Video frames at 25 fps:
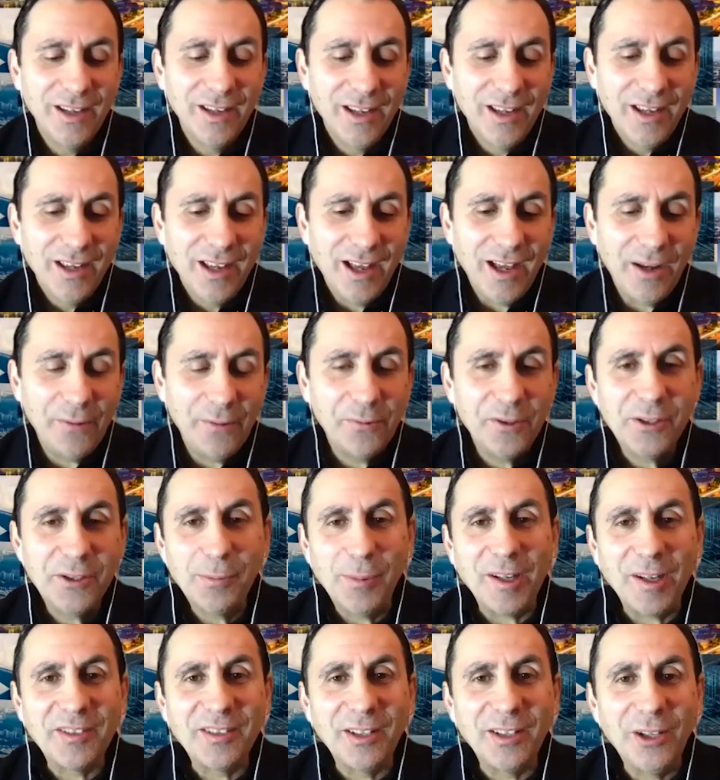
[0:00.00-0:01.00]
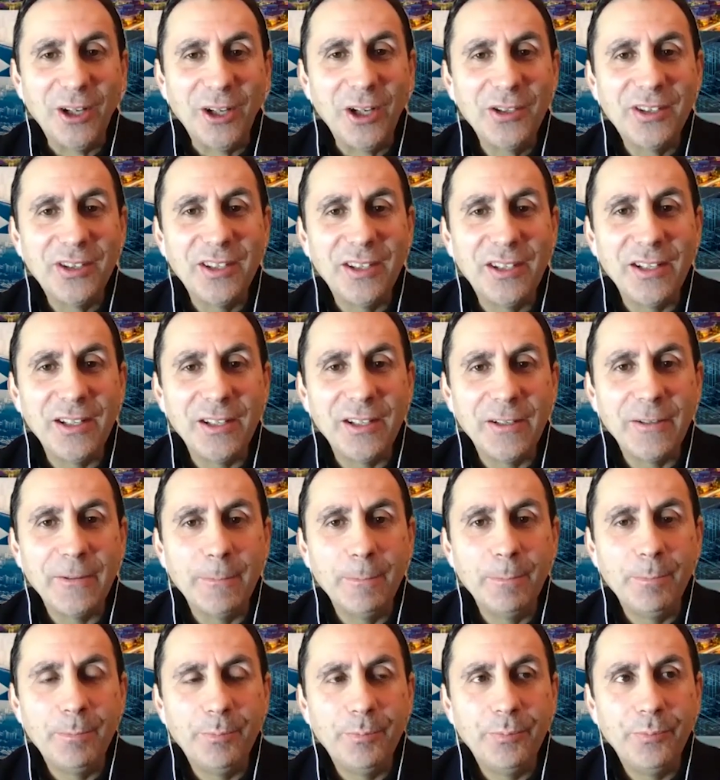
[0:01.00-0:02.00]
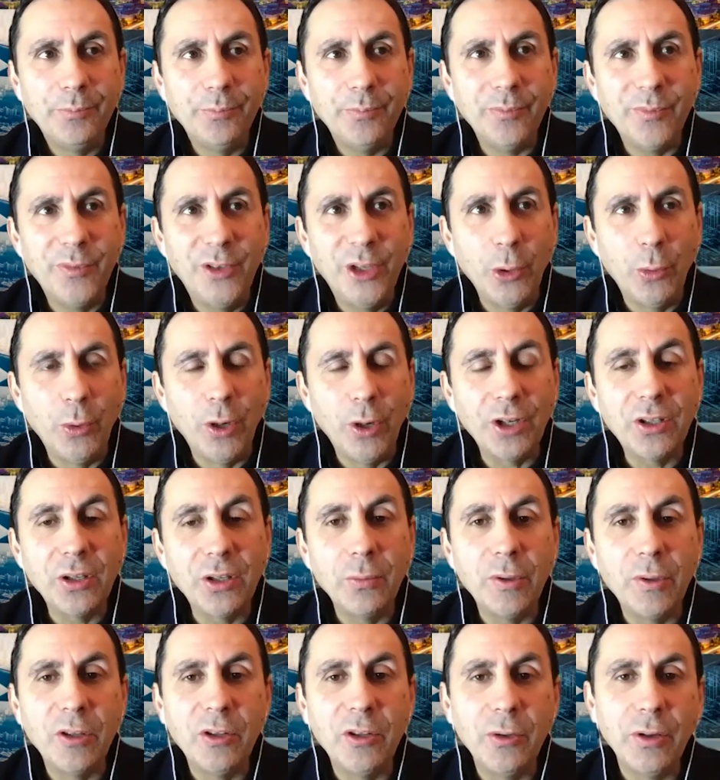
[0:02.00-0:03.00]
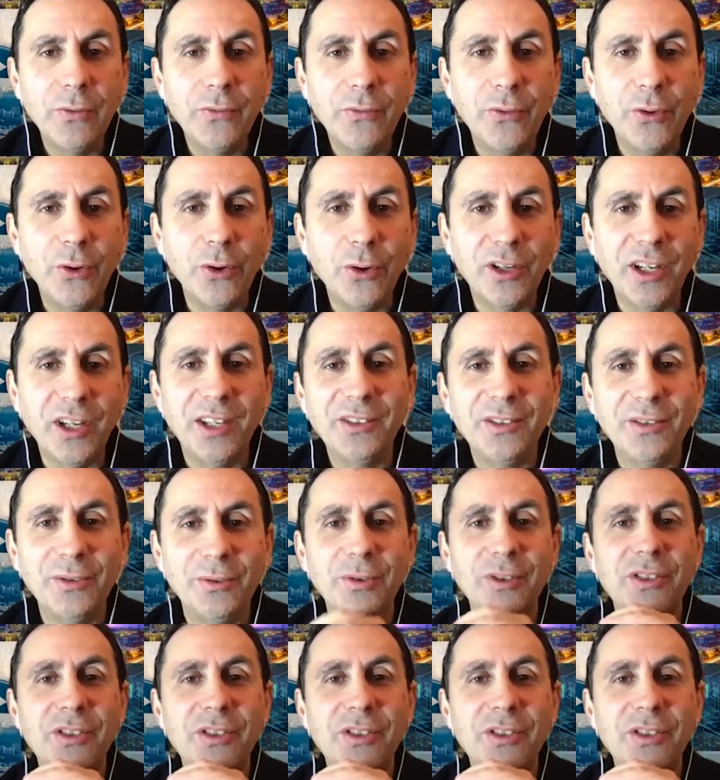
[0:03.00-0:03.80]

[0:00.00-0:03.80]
I respect a lot the work you've been doing for your country,